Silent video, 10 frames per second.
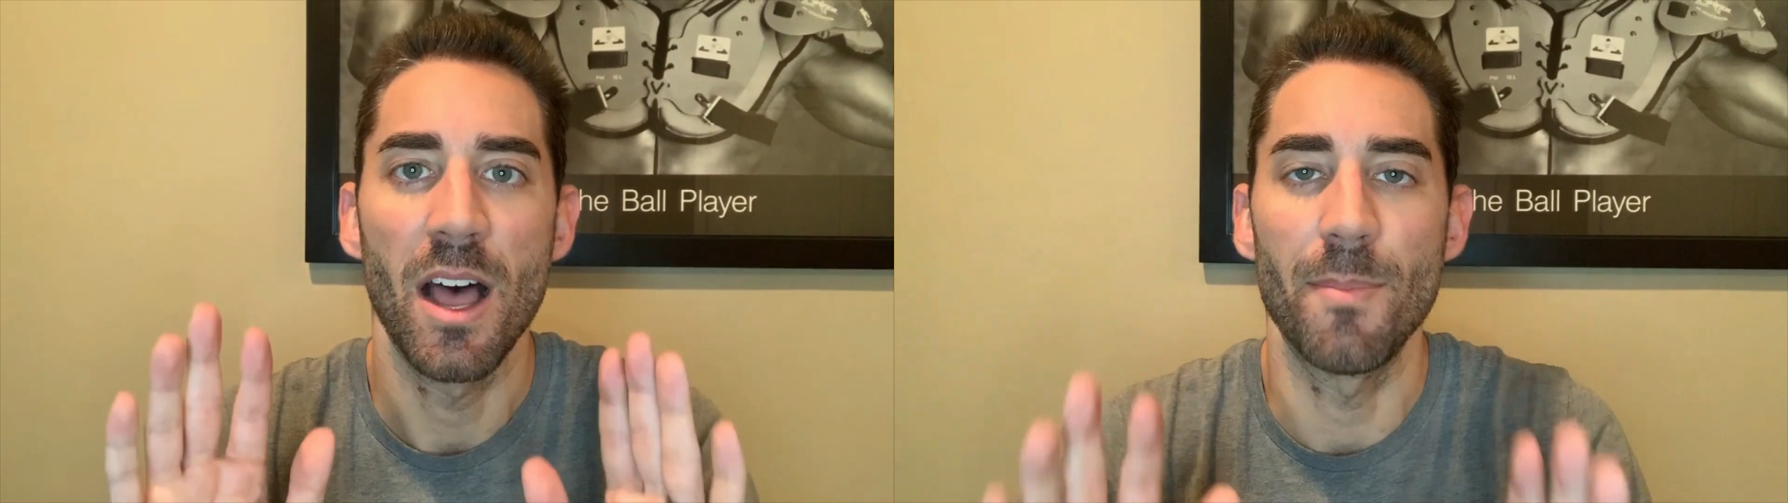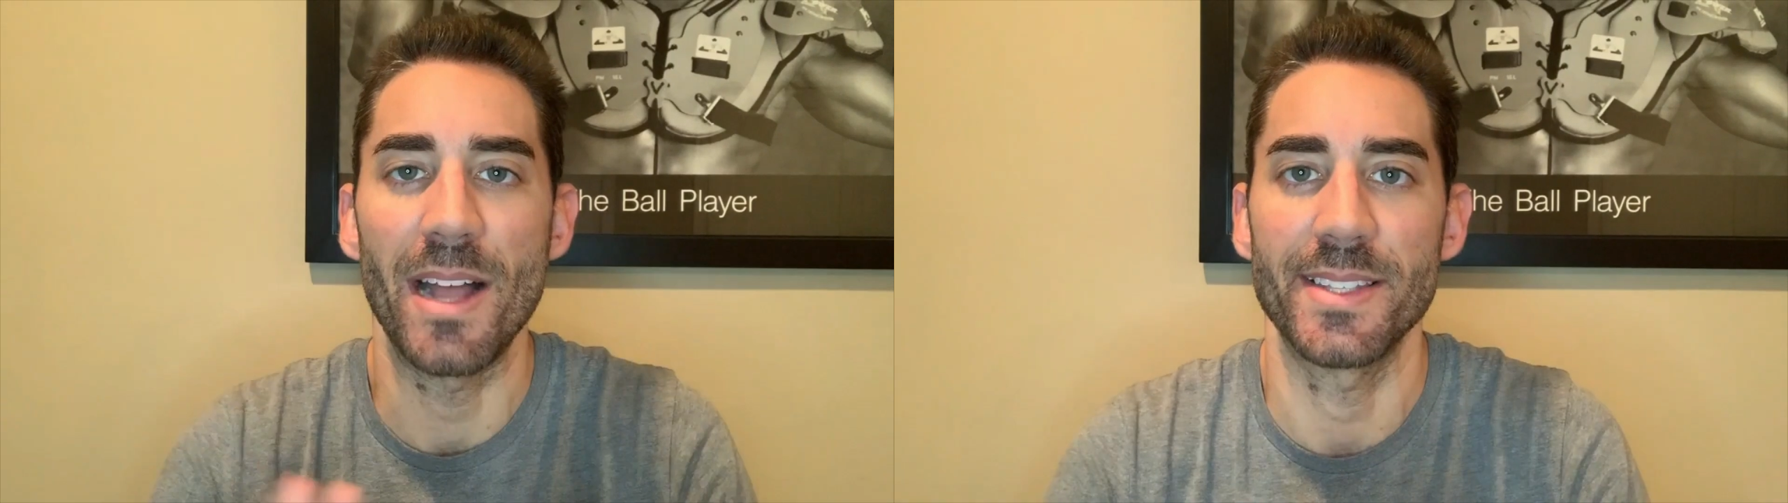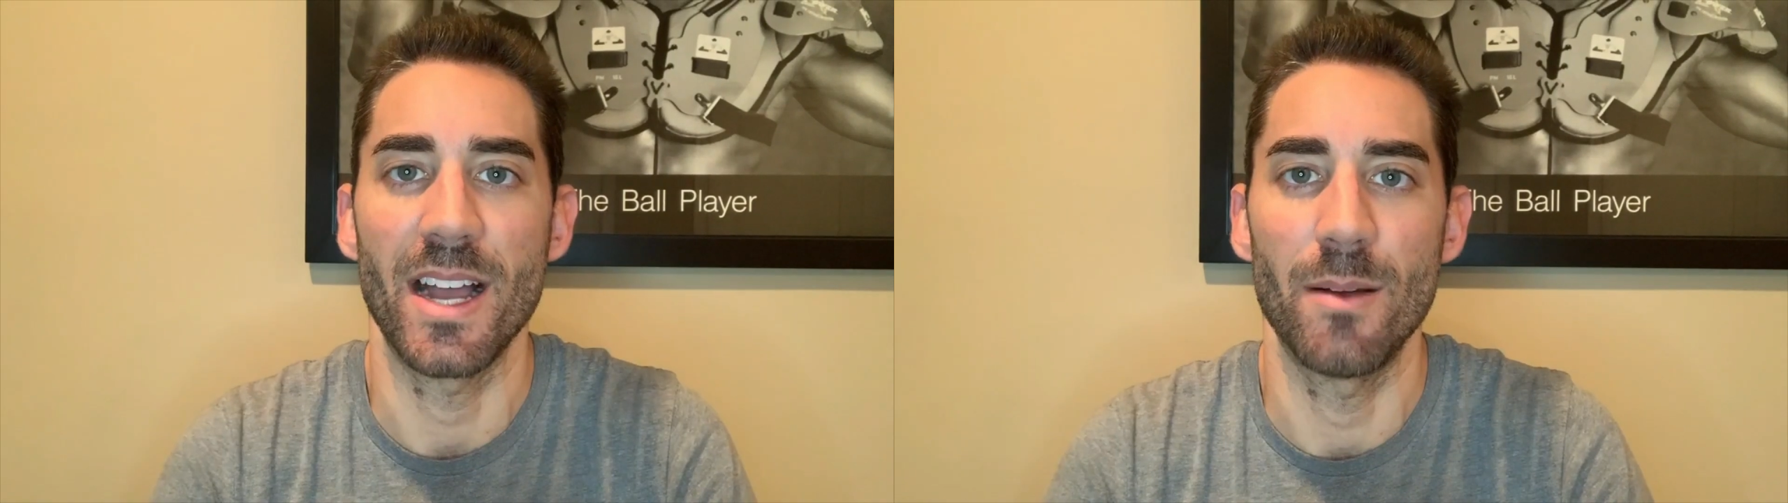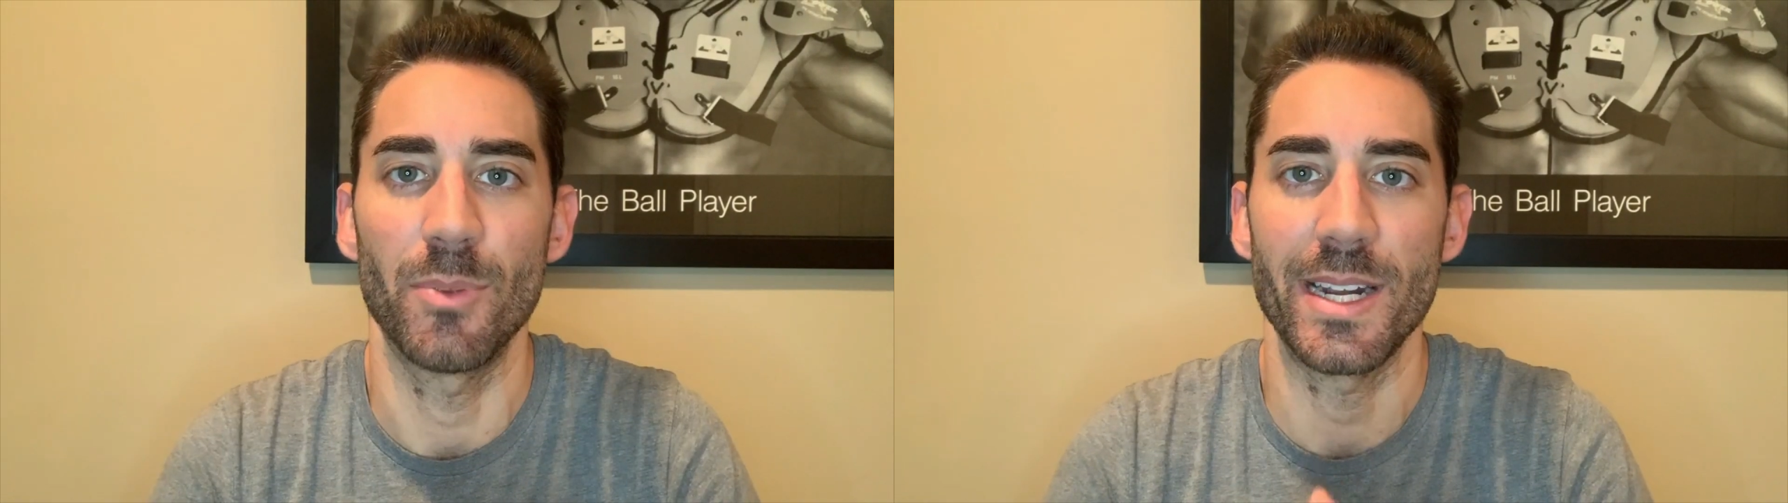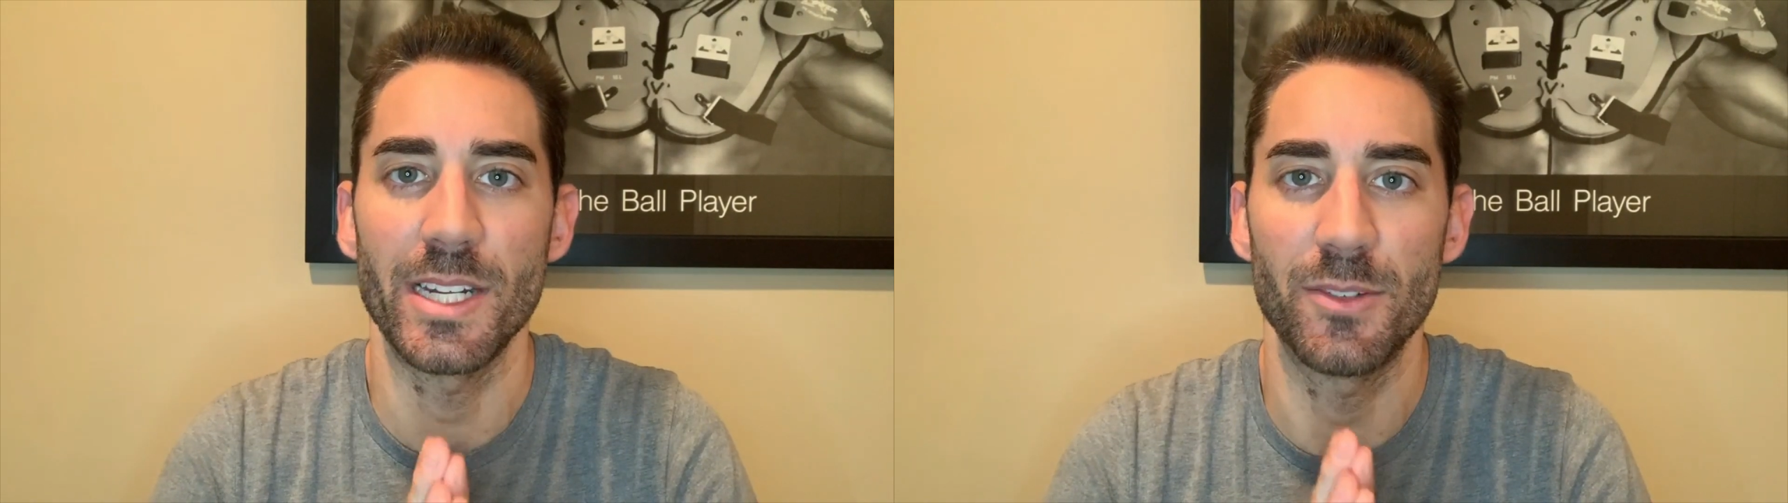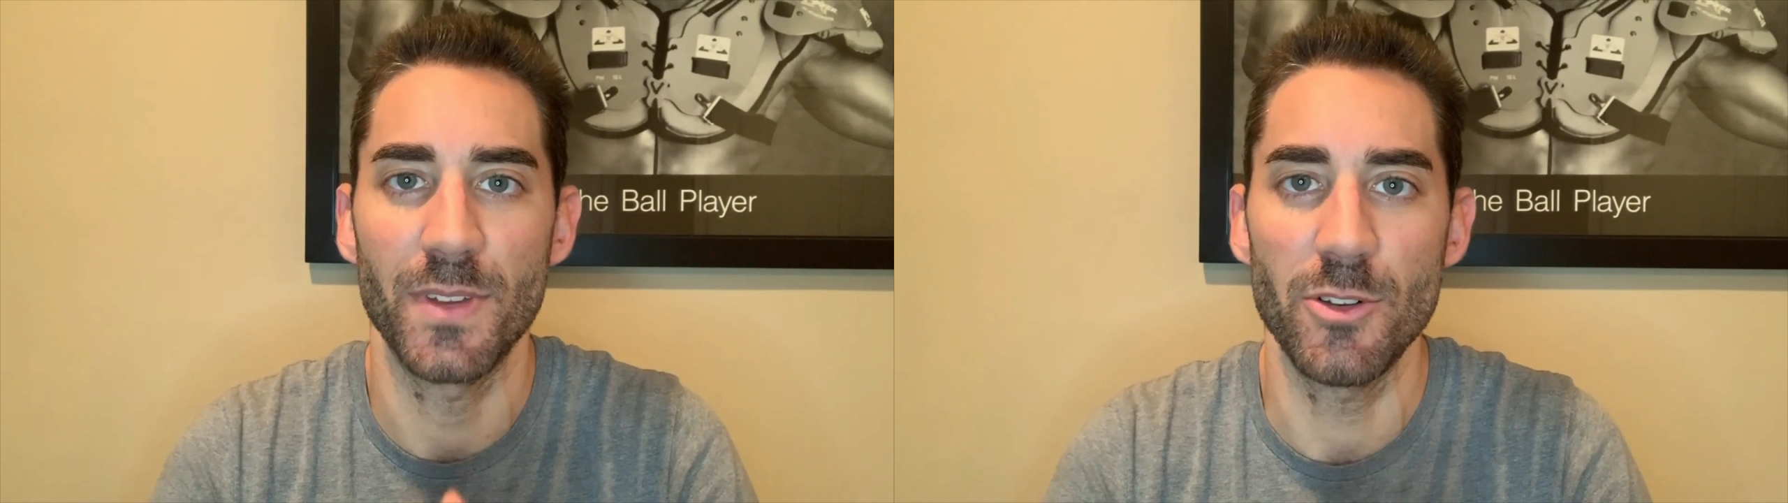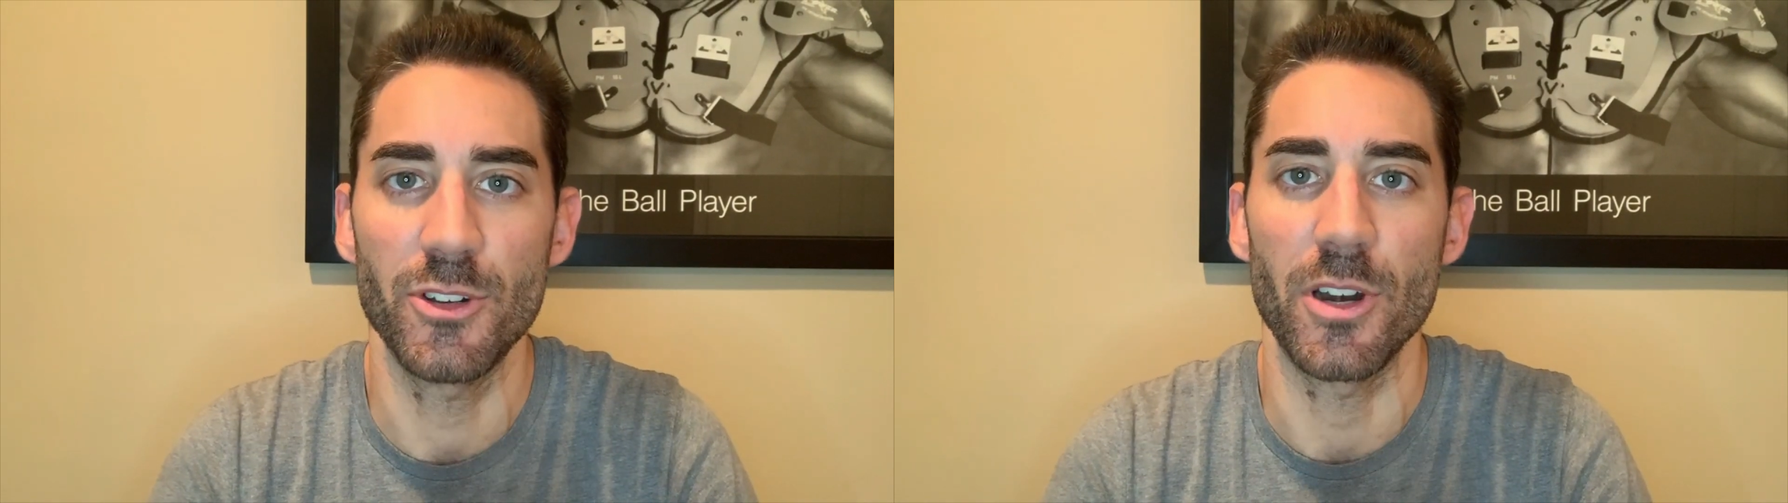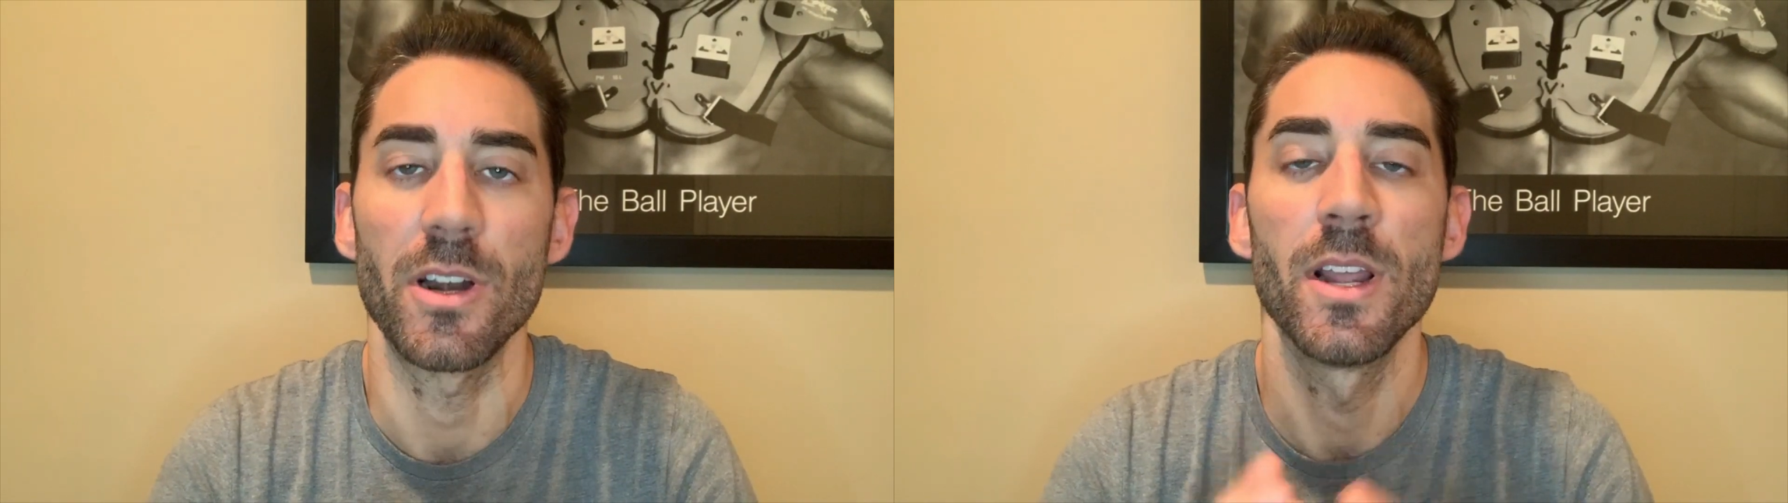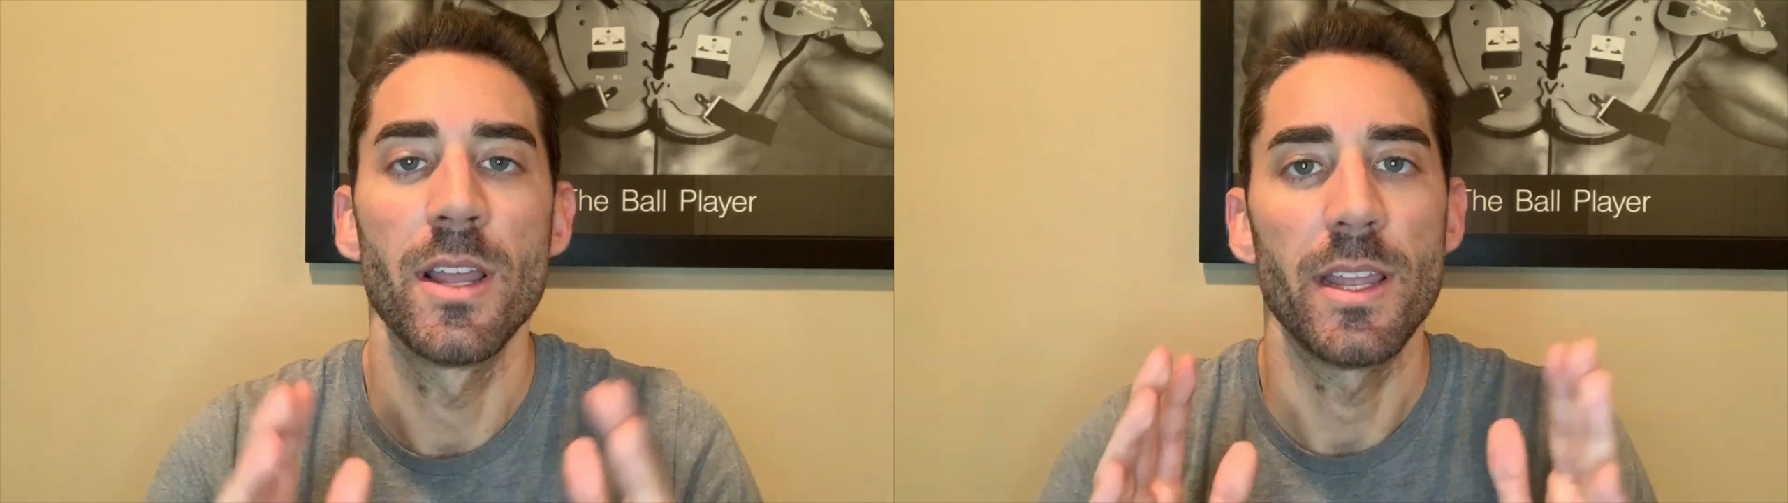about Tom Brady's future.